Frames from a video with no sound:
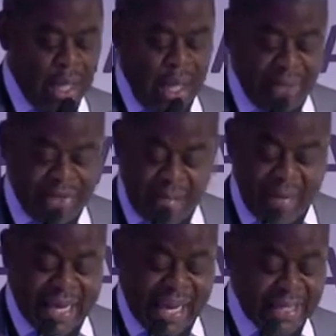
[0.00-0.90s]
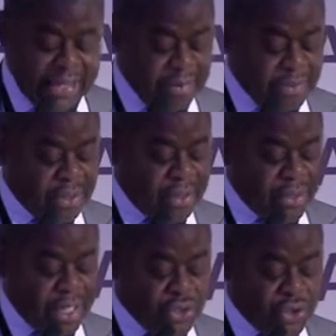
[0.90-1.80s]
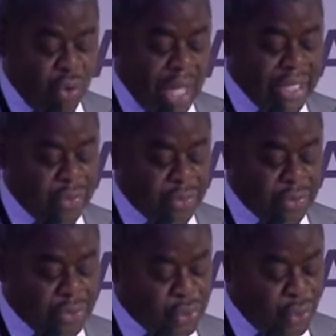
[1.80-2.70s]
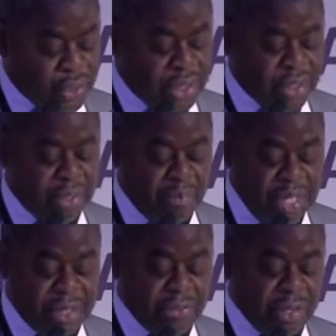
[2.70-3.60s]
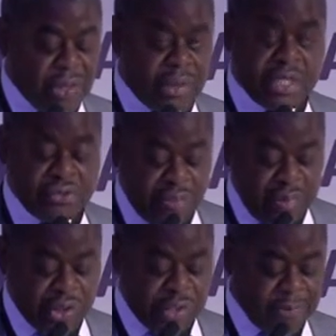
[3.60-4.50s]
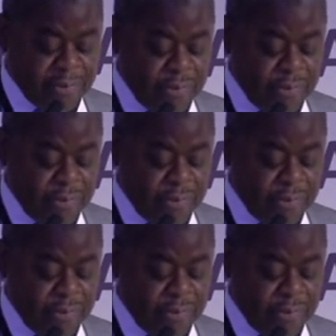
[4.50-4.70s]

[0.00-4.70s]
Are there mechanisms to ensure adequate resources to meet the regulatory mission?